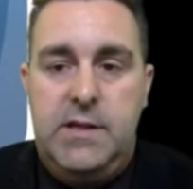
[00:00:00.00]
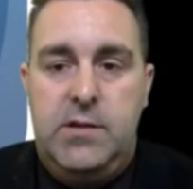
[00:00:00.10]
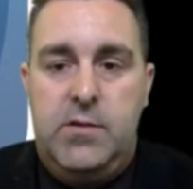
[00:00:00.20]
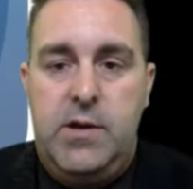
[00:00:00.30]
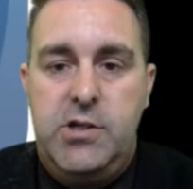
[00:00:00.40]

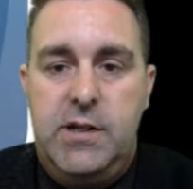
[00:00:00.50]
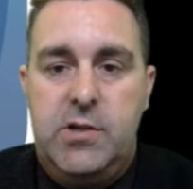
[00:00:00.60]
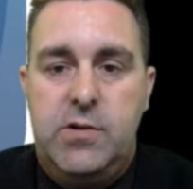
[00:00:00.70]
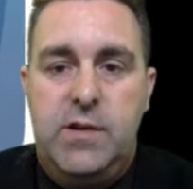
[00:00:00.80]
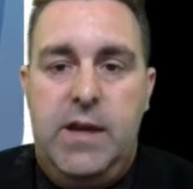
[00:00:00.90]
integration
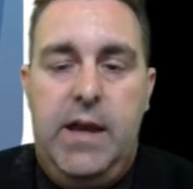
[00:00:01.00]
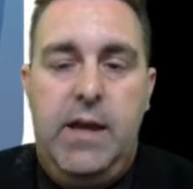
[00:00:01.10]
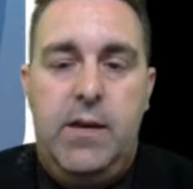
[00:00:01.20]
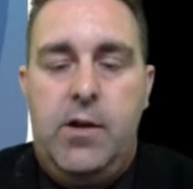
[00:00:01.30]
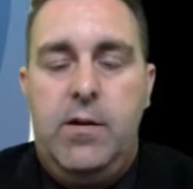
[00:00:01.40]
lecture
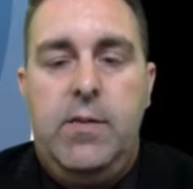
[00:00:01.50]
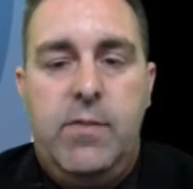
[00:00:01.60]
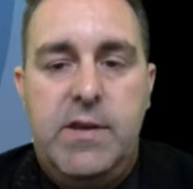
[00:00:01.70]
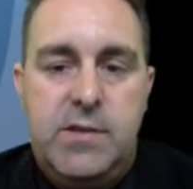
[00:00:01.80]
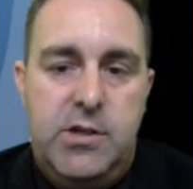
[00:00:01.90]
and I'm currently
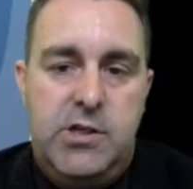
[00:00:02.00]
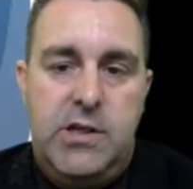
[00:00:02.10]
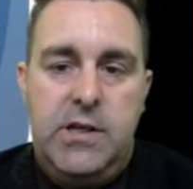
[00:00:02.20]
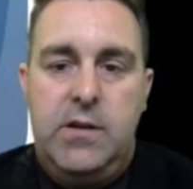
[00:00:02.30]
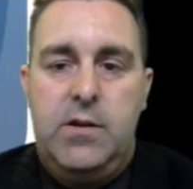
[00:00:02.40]

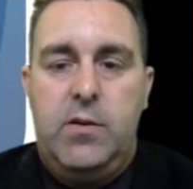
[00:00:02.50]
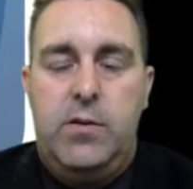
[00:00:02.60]
researching